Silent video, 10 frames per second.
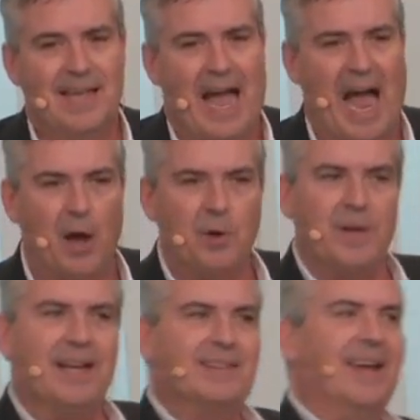How do we
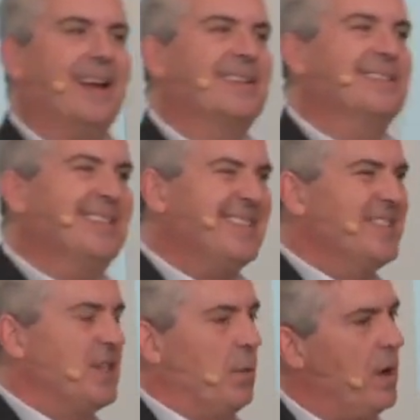get that
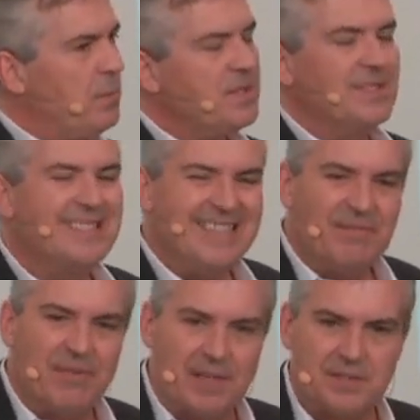consistency? What was the
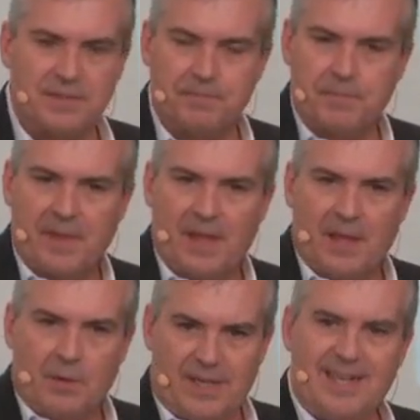difference?
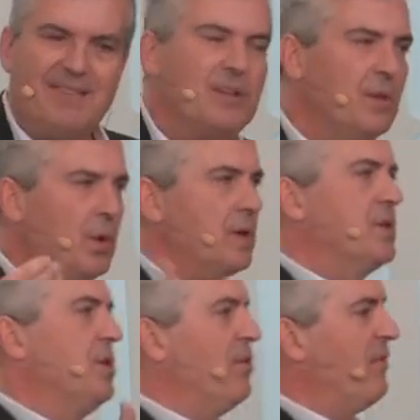Well, I didn't have to look
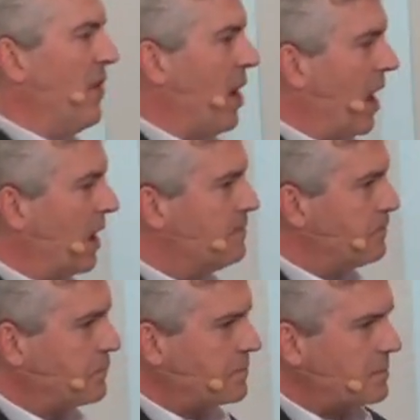too far
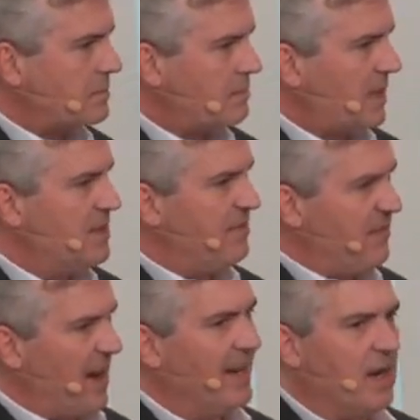to
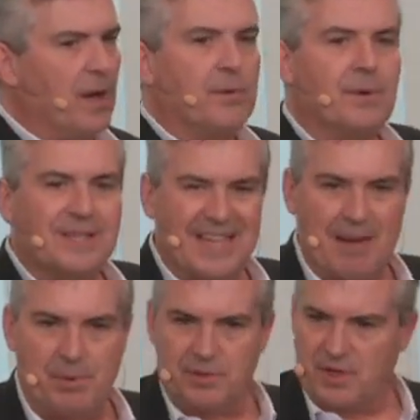find other
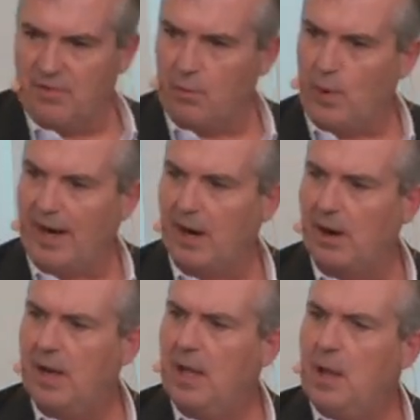examples of where
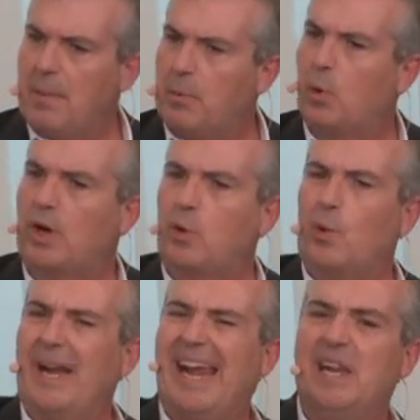people were
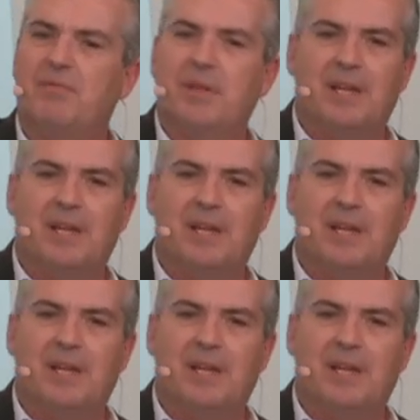creatively,